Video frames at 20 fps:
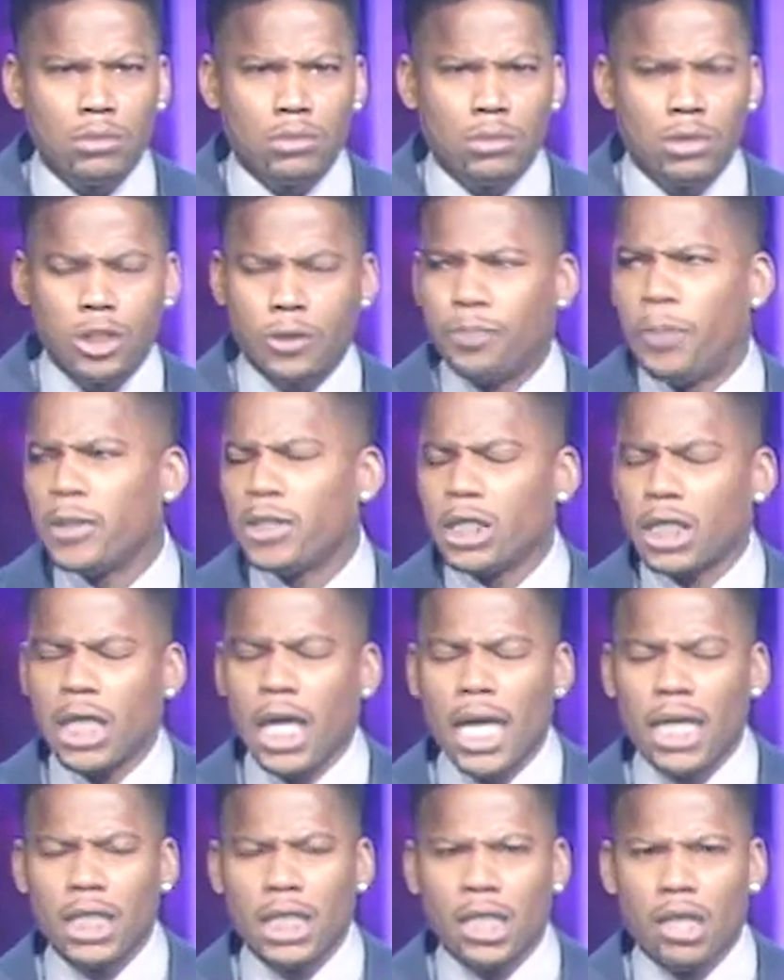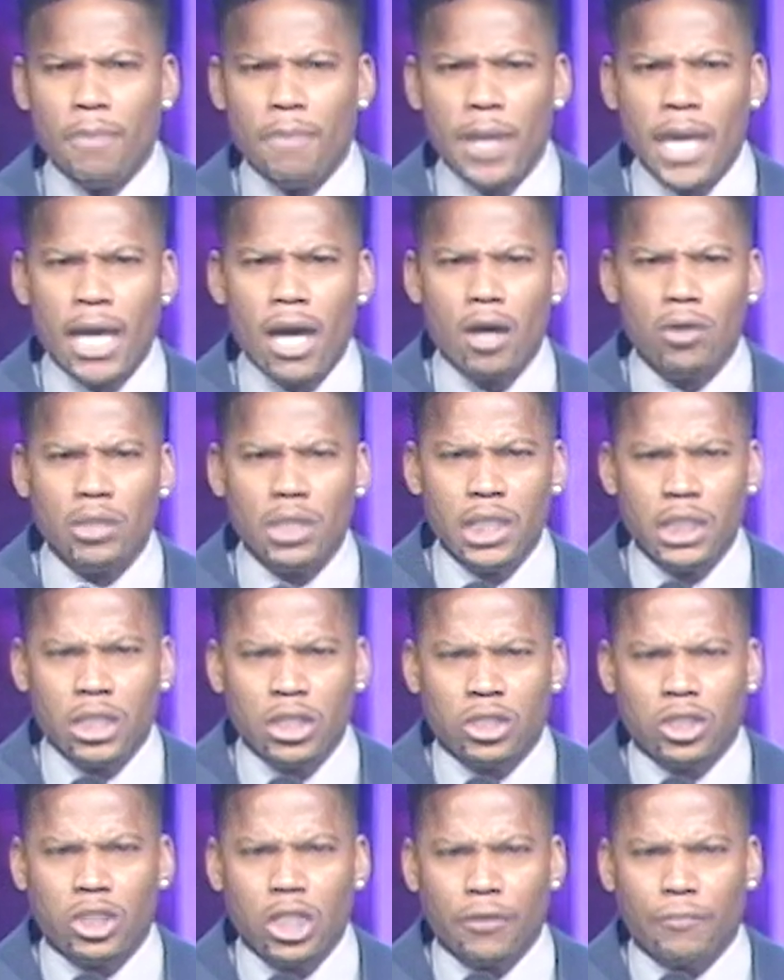Just put the candy in the bag. I don't need
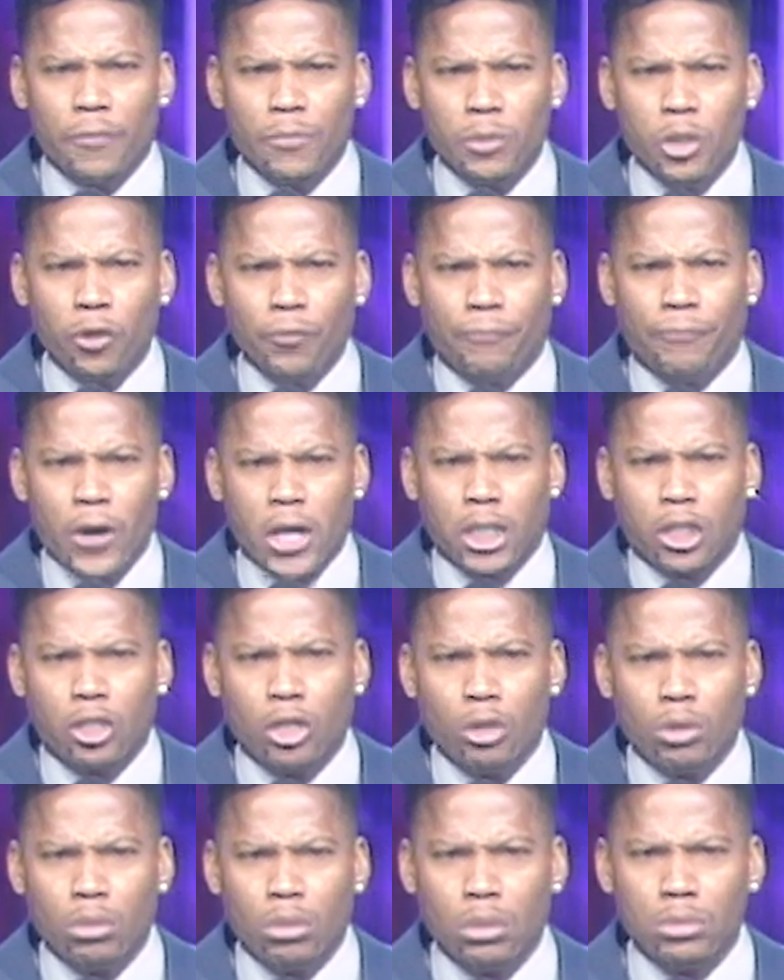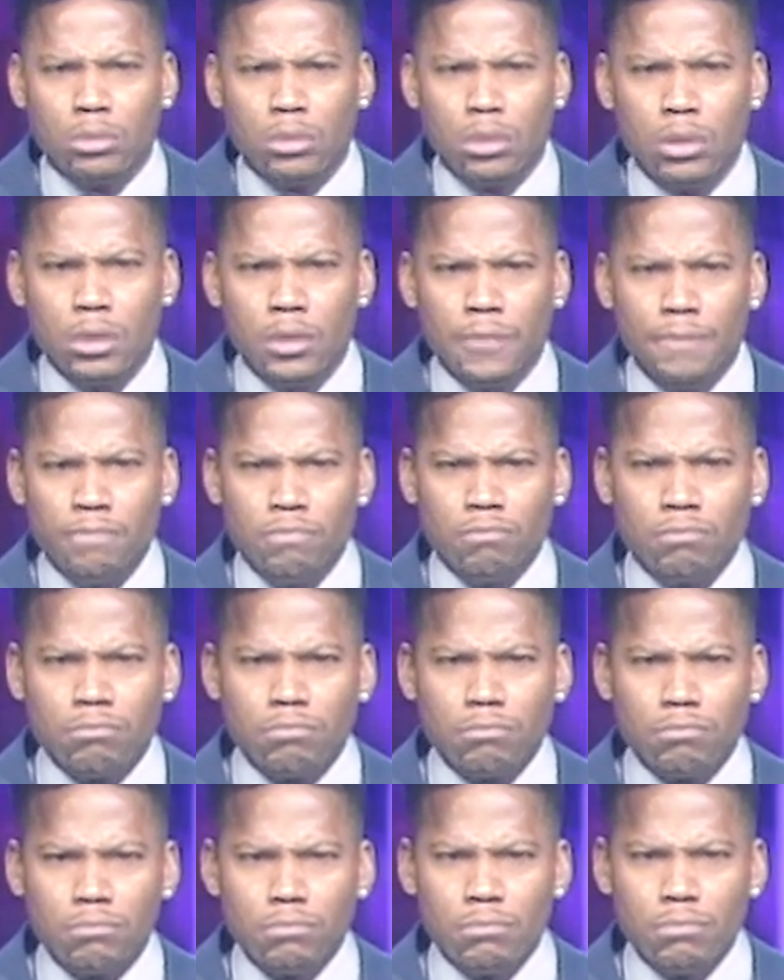this shit from you. Fuck you.
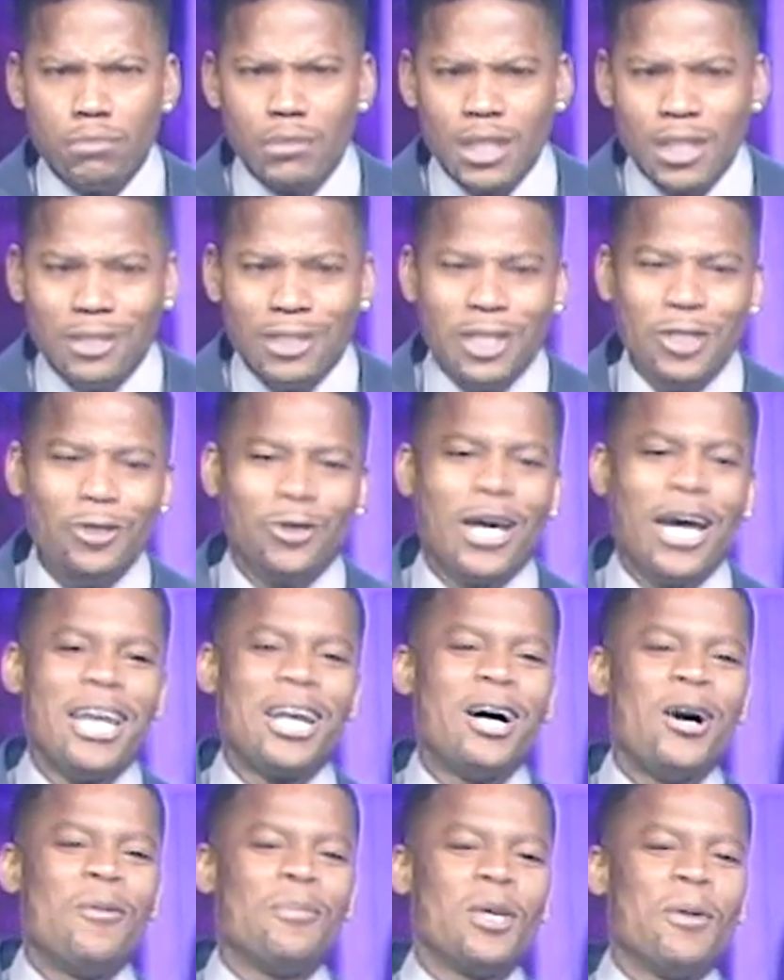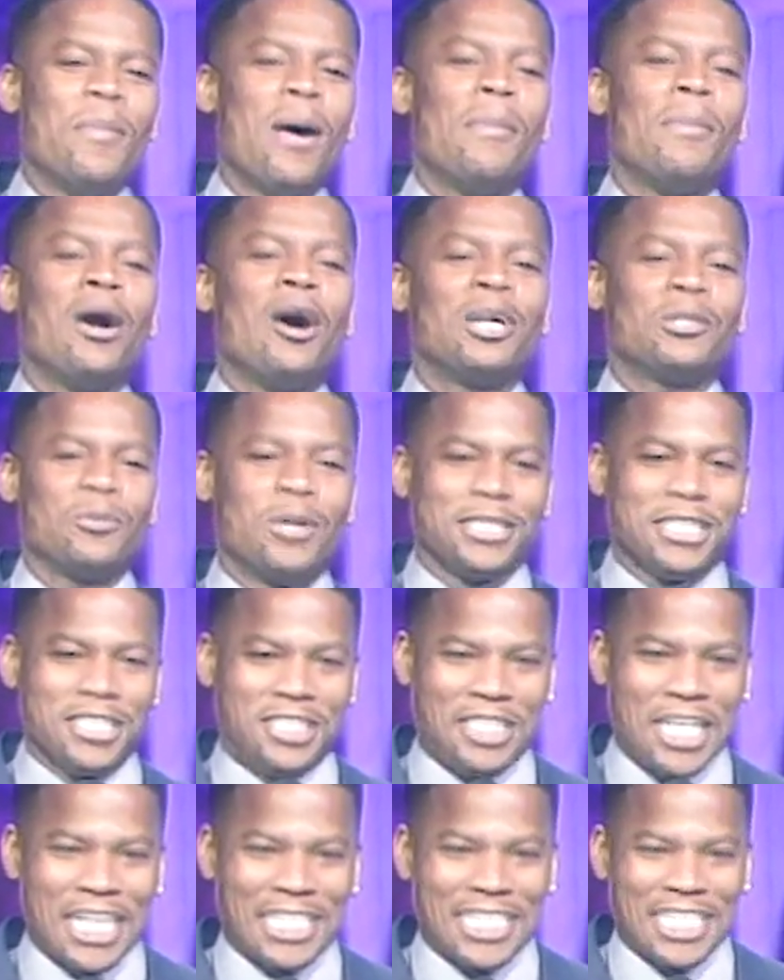Then you got home, your mama always wanted
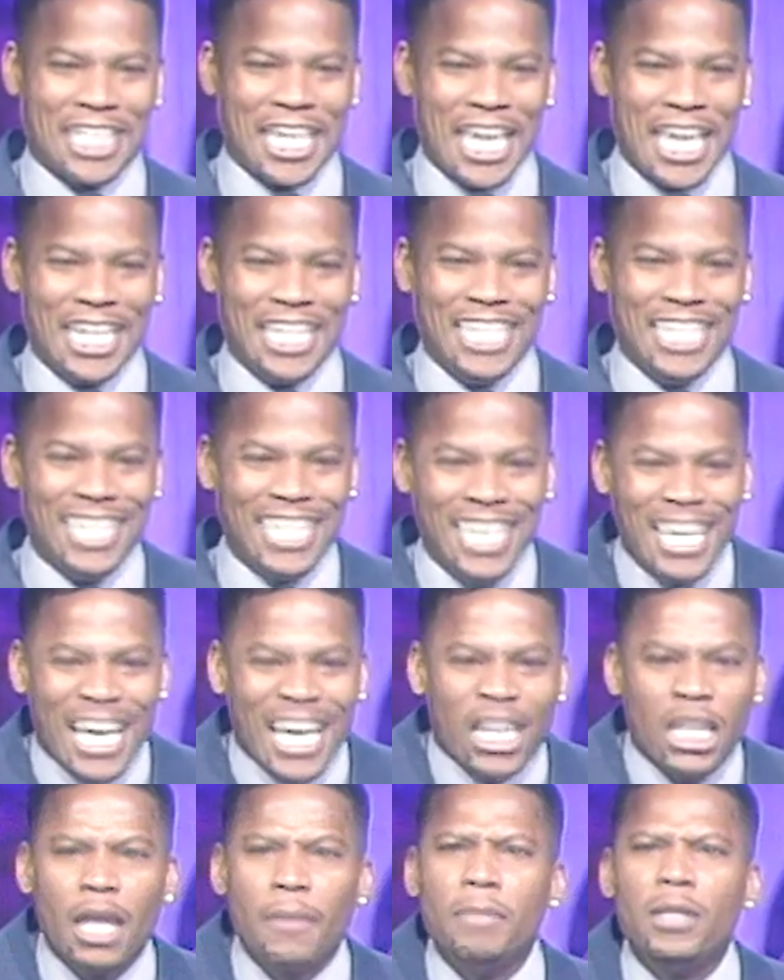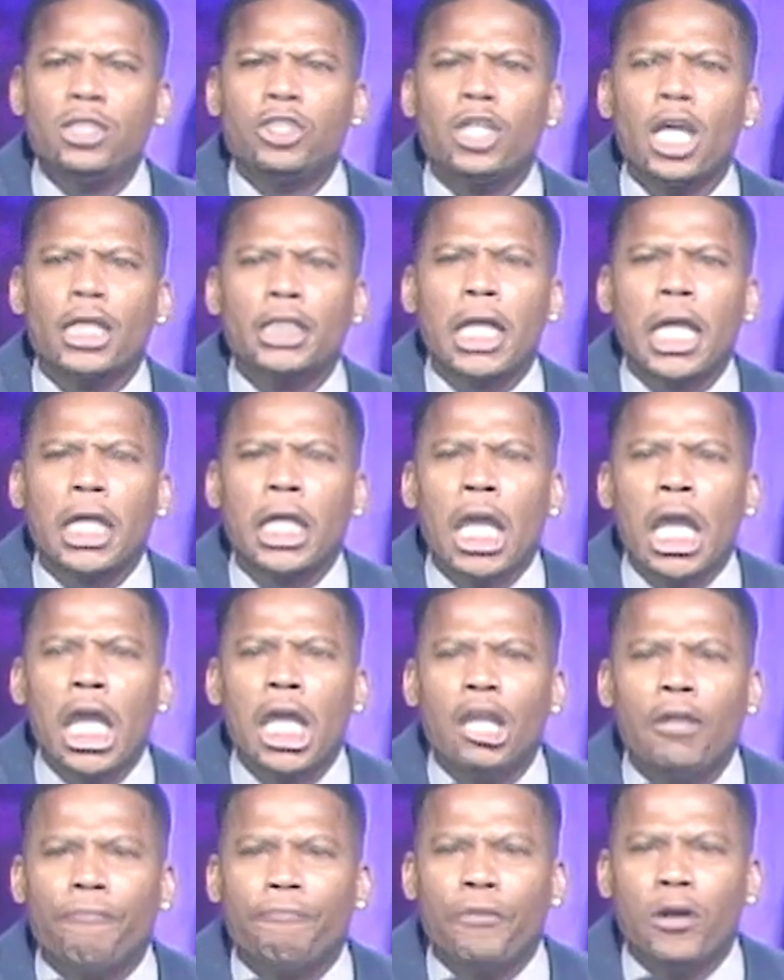to check the candy. Let me check that
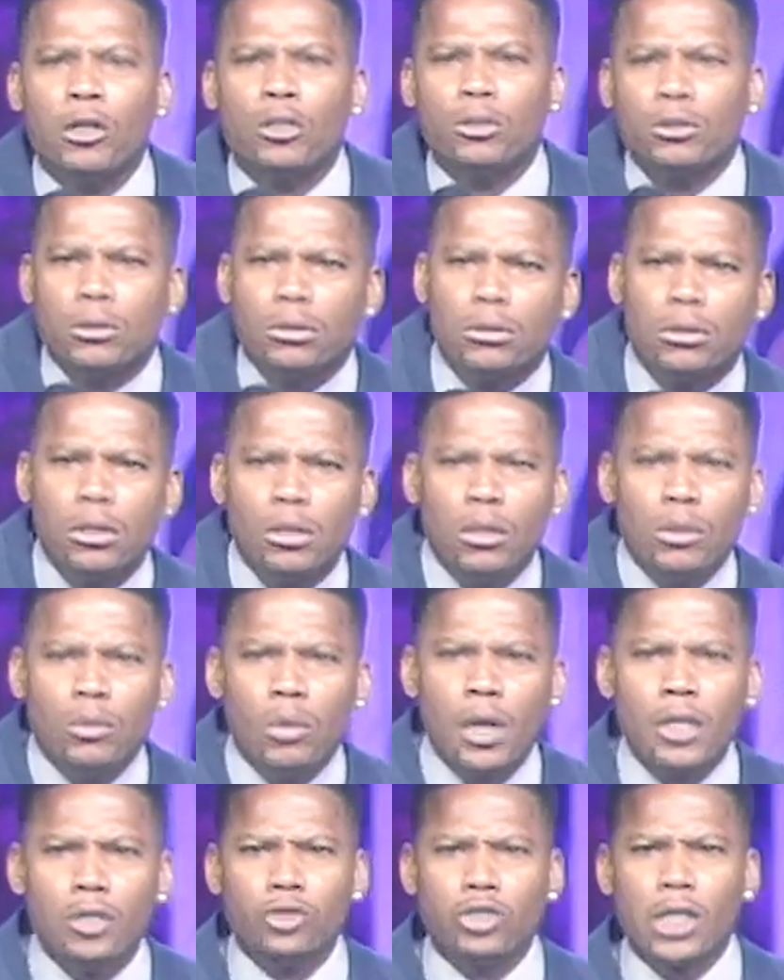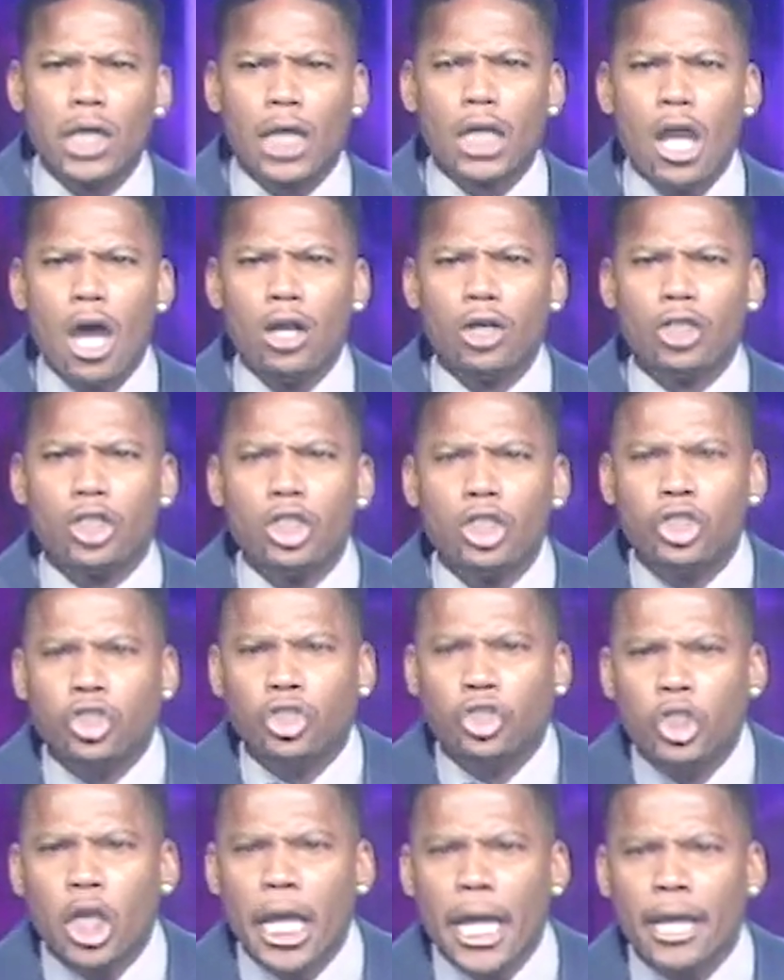candy first. Why are you checking all the good
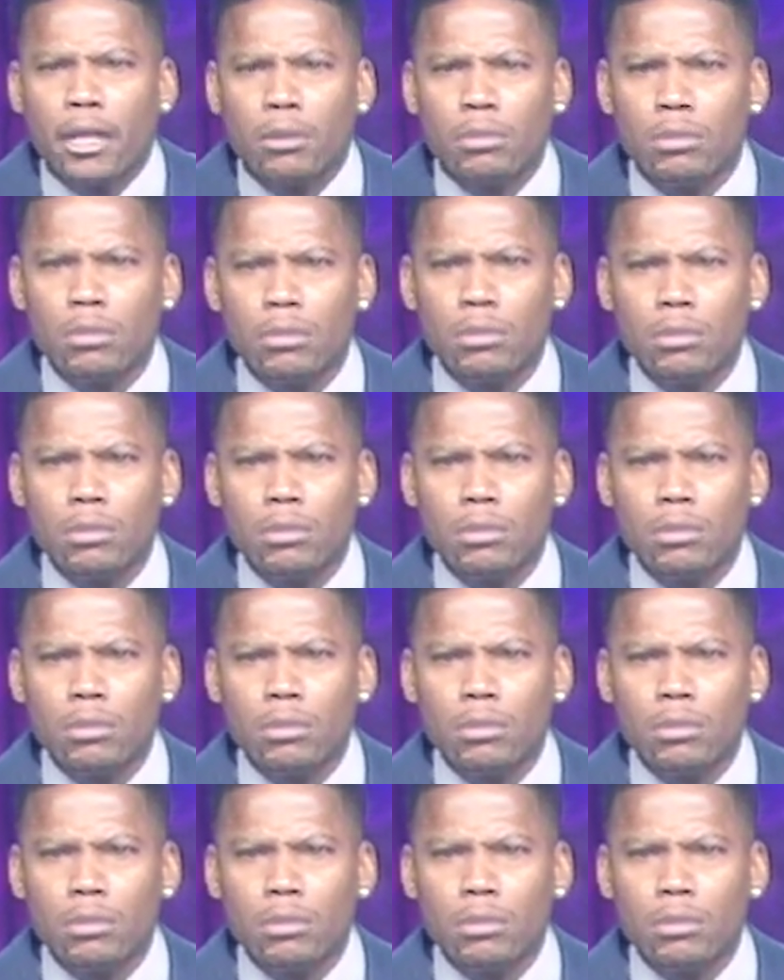shit?